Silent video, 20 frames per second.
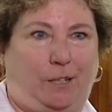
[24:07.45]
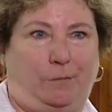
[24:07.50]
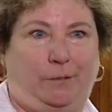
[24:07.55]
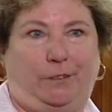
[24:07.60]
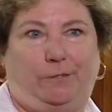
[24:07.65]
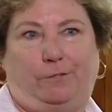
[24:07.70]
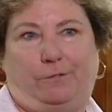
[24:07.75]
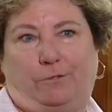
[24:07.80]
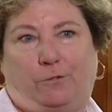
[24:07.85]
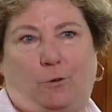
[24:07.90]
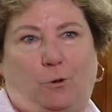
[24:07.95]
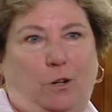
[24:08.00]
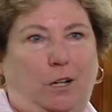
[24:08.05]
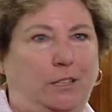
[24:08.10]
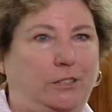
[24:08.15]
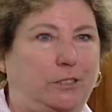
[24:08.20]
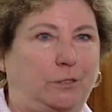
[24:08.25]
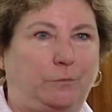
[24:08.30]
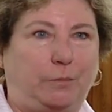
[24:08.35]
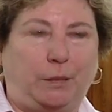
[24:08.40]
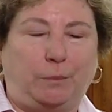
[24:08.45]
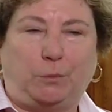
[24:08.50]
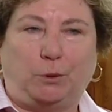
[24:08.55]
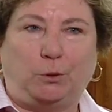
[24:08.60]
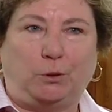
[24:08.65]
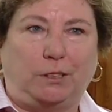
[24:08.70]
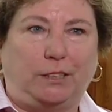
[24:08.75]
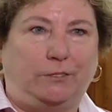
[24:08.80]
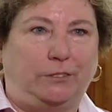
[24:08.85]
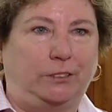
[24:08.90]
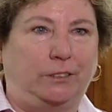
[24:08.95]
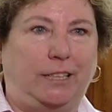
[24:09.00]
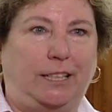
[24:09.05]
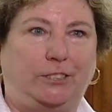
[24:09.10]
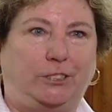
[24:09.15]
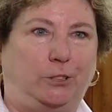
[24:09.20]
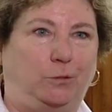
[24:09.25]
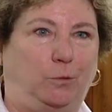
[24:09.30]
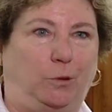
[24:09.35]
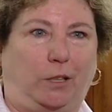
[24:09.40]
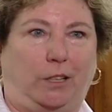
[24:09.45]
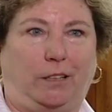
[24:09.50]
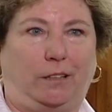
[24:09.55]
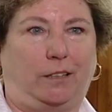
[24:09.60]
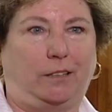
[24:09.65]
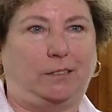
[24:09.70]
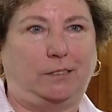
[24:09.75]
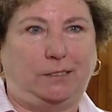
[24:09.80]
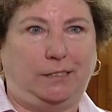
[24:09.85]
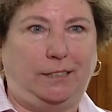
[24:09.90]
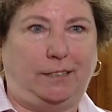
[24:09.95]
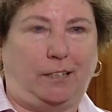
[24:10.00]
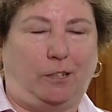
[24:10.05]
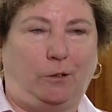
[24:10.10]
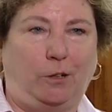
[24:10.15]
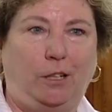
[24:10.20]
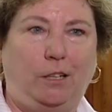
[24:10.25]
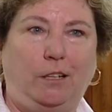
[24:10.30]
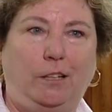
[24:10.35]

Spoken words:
I mean, 400 people who live in Ledger work at the casino.